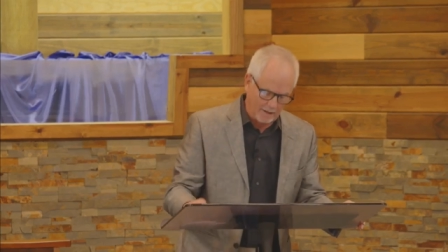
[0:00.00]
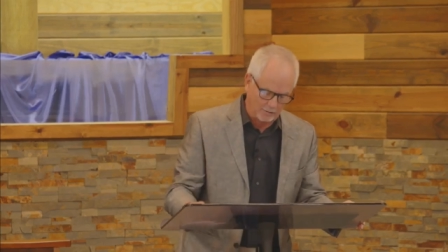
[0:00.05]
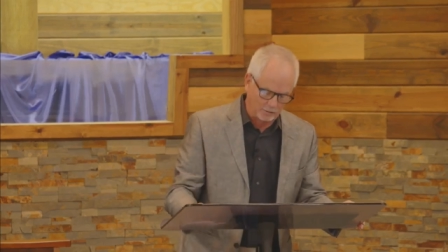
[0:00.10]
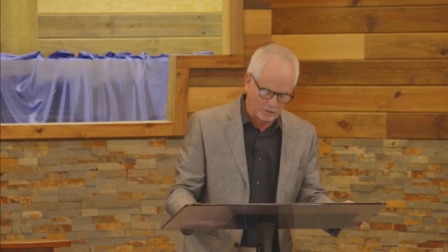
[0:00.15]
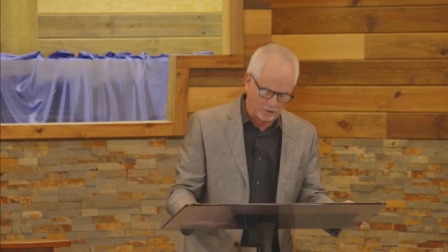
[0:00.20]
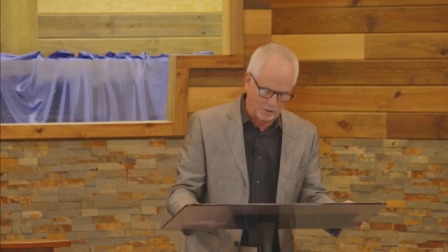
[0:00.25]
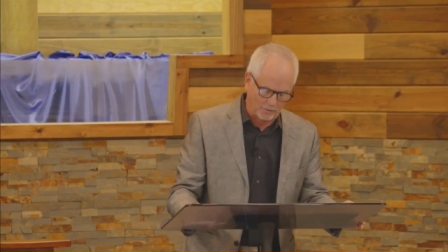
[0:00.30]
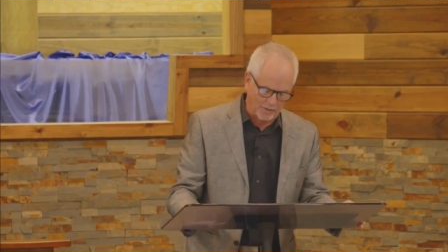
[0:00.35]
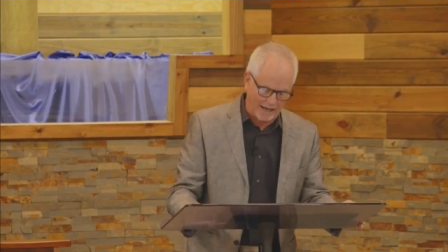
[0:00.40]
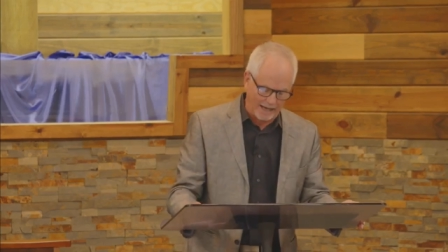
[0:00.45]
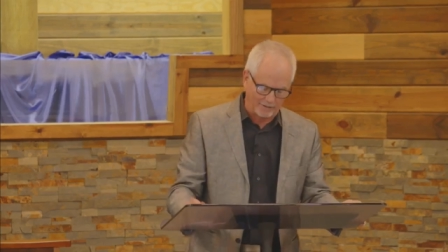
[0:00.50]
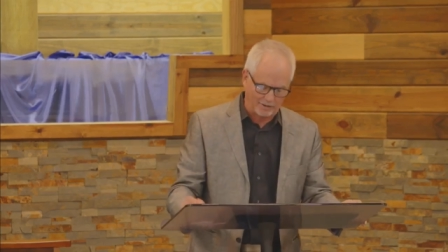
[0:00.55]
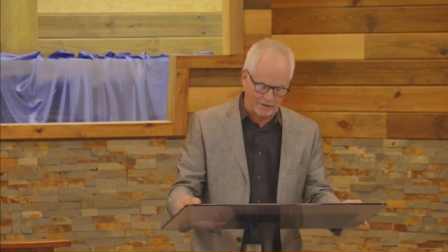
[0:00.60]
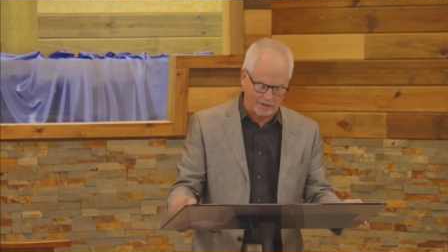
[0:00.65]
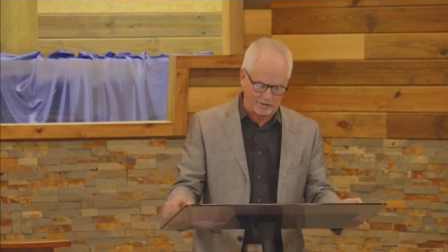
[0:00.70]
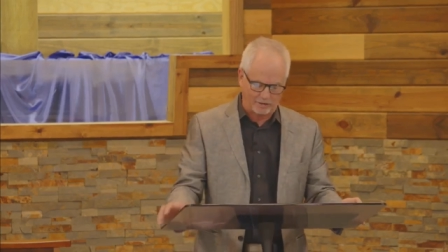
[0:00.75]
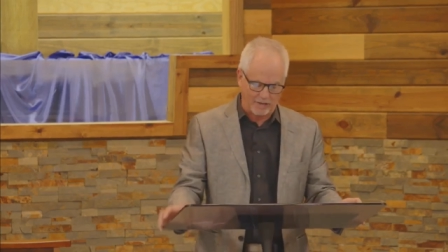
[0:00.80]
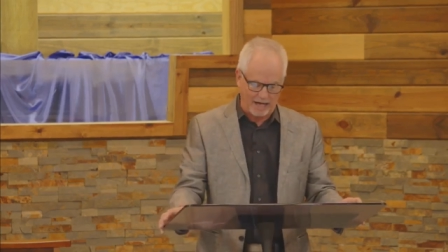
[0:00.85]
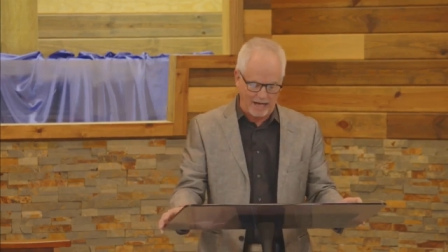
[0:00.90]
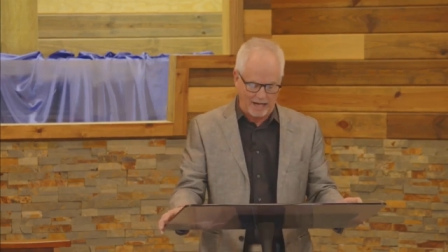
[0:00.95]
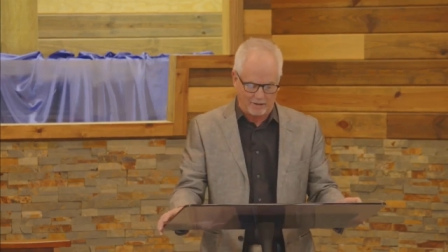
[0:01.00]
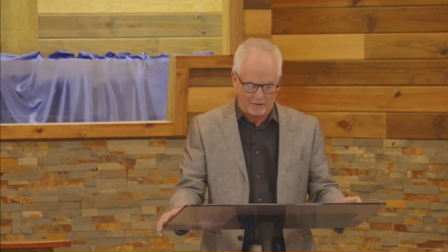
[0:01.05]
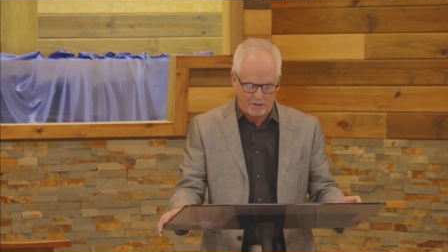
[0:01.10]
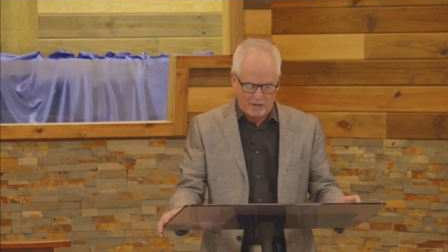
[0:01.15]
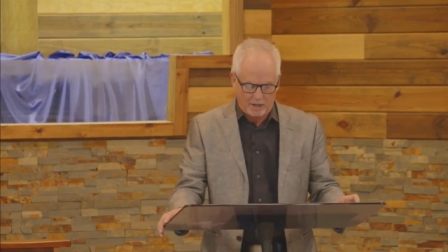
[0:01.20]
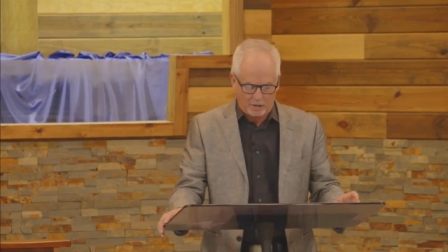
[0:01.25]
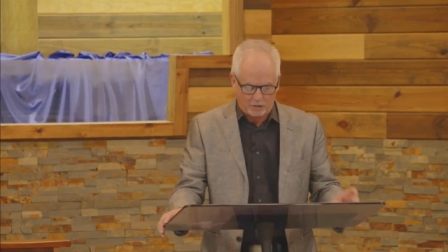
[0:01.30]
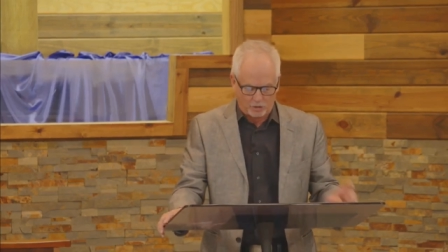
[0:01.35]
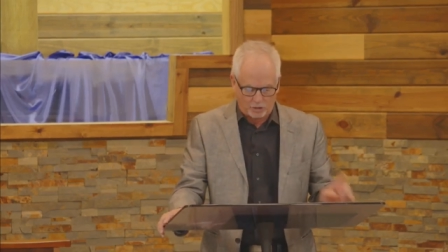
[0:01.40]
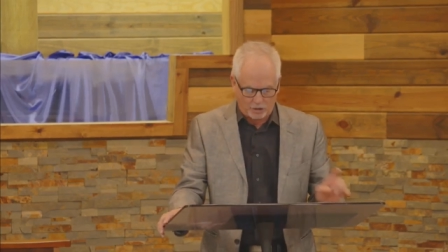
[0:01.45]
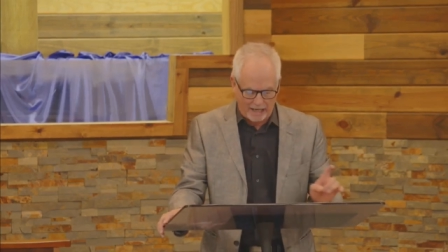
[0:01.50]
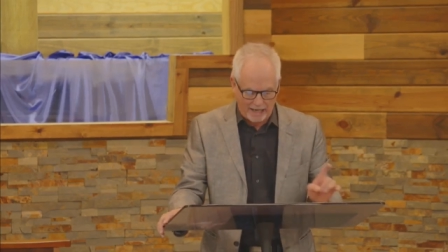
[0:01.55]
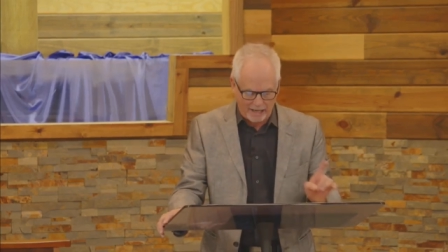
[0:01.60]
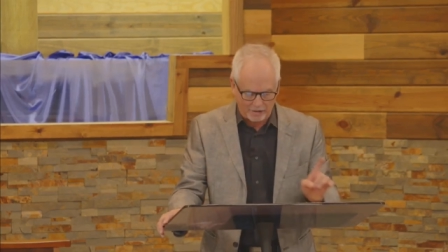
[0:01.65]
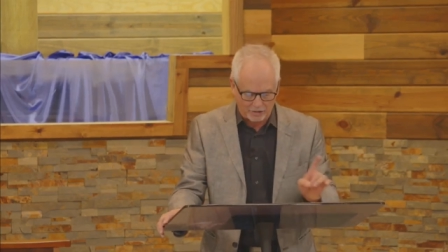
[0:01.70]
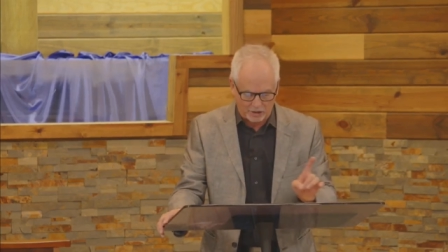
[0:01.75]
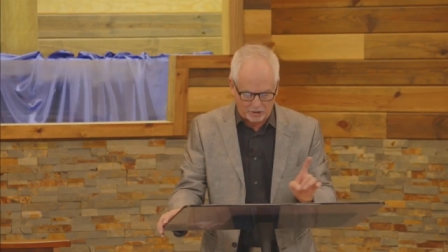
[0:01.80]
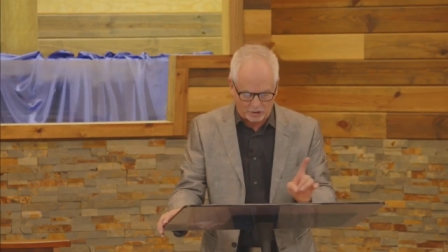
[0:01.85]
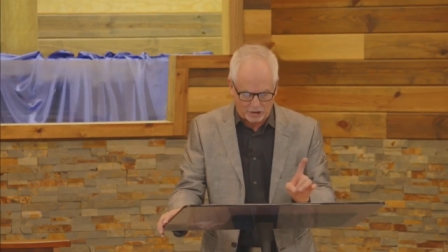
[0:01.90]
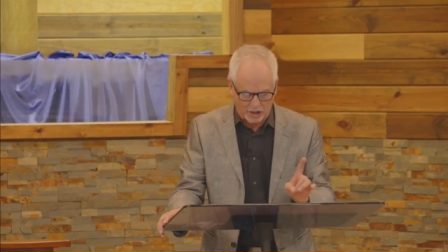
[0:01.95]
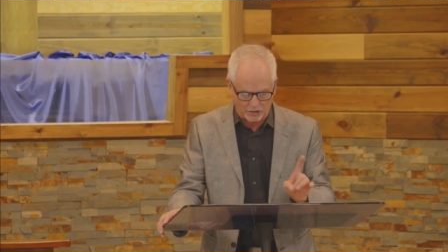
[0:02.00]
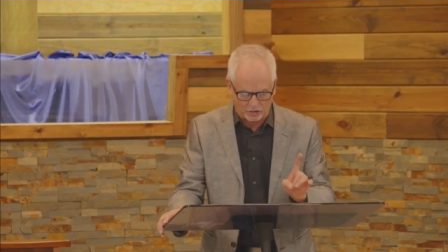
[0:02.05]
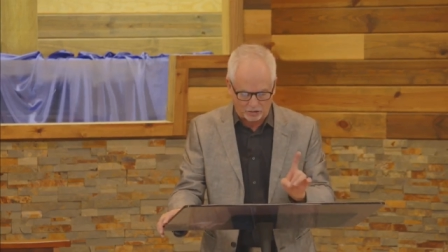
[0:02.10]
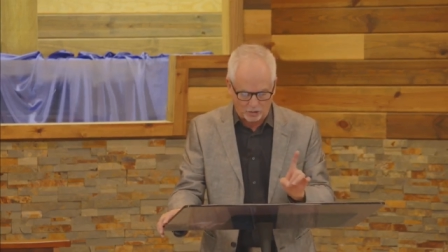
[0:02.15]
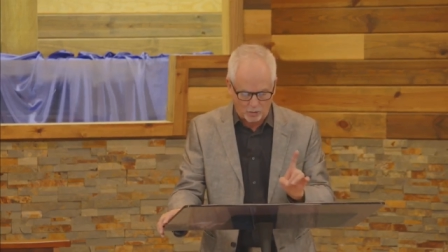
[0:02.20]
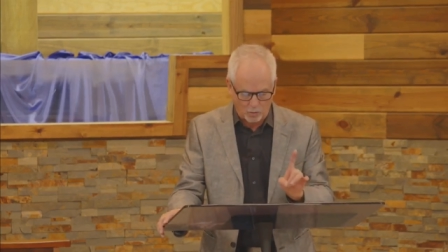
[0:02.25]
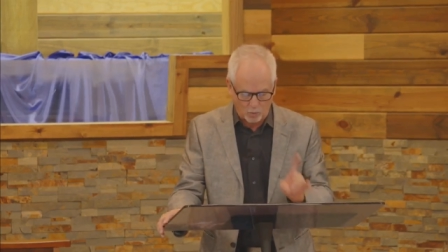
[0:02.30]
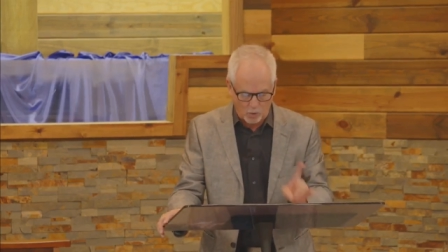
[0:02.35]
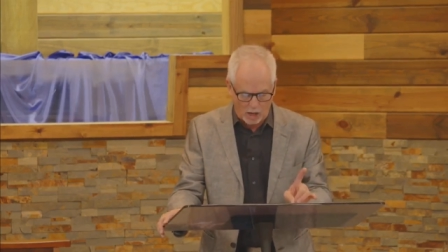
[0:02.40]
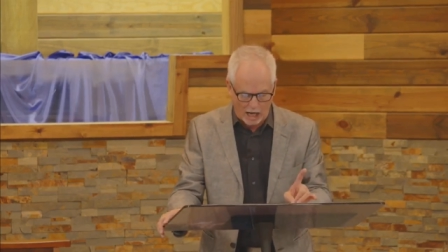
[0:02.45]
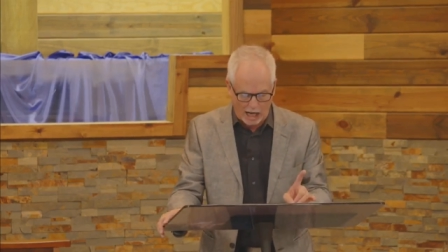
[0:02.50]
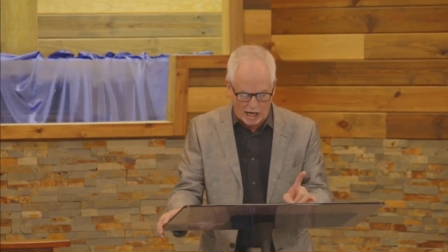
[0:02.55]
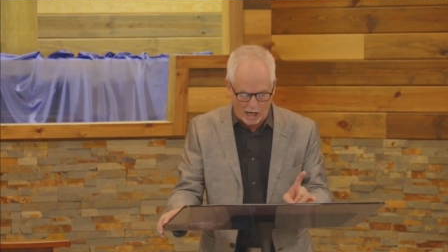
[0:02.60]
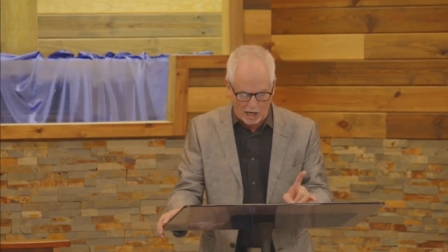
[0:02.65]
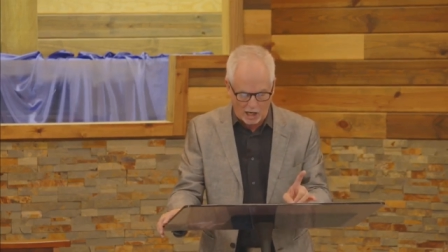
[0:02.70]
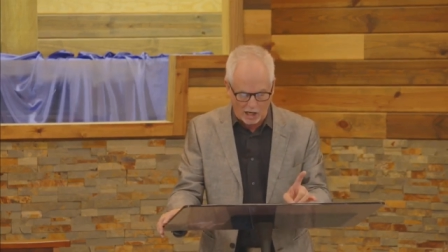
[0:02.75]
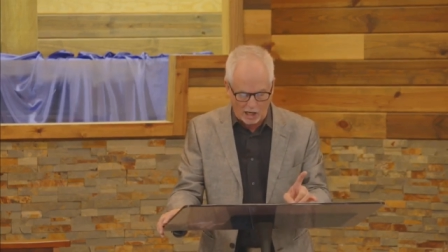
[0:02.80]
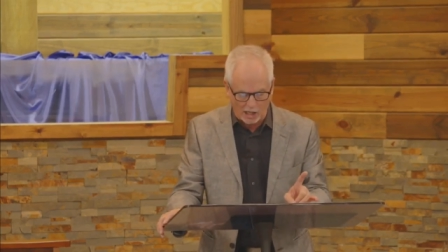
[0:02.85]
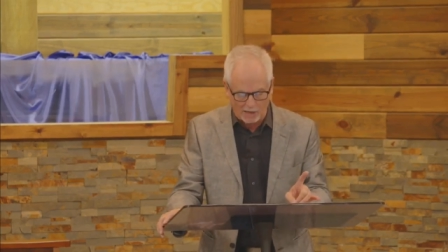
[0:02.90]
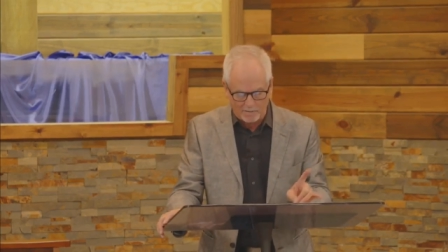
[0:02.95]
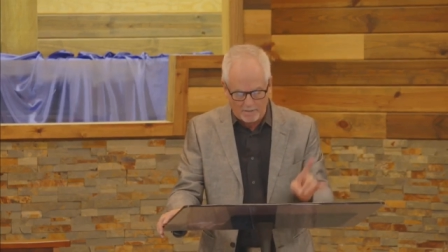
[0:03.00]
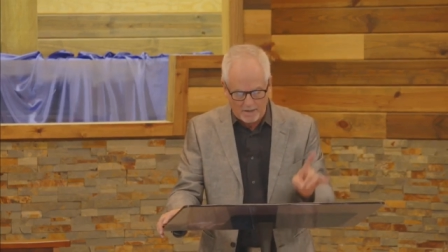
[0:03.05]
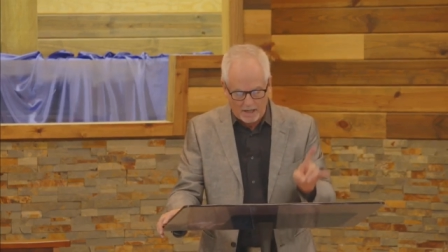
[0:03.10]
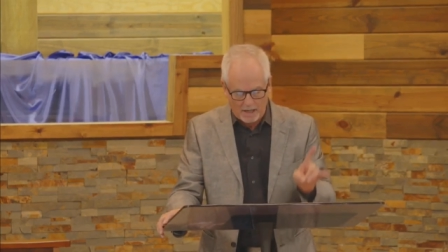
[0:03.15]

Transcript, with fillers: I want you to write this down. Jesus is the Word